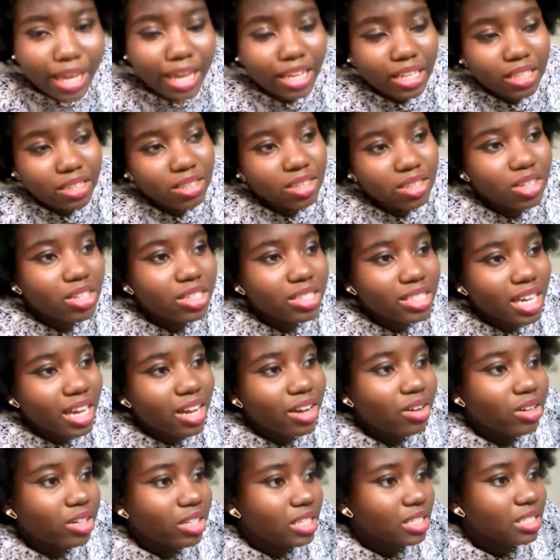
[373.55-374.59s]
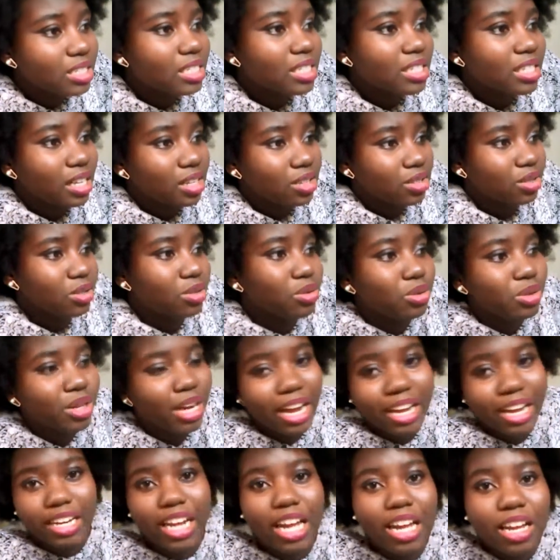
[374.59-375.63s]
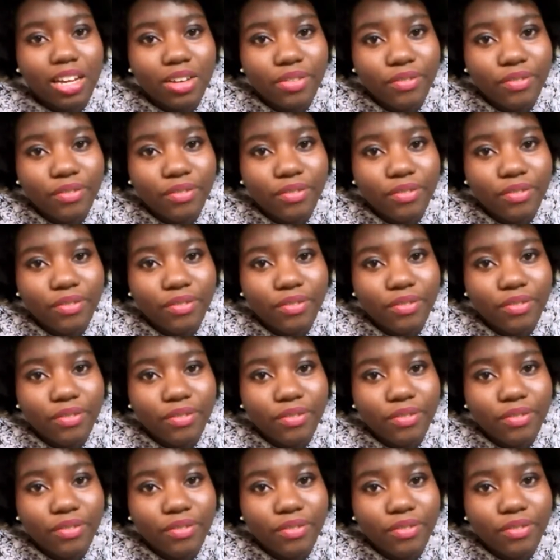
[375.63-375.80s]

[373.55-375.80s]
And turns out it is this Lao Tzu guy, not